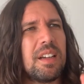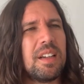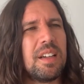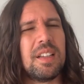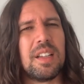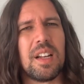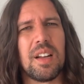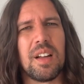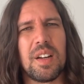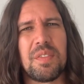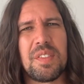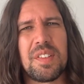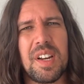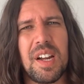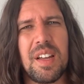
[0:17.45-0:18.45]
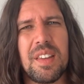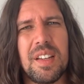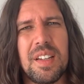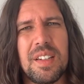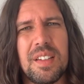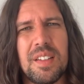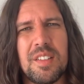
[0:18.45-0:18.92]
in the live chat,
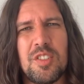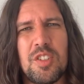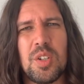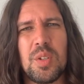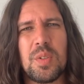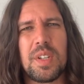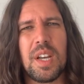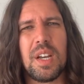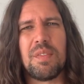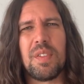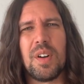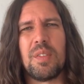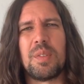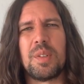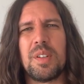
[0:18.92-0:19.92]
then do get involved.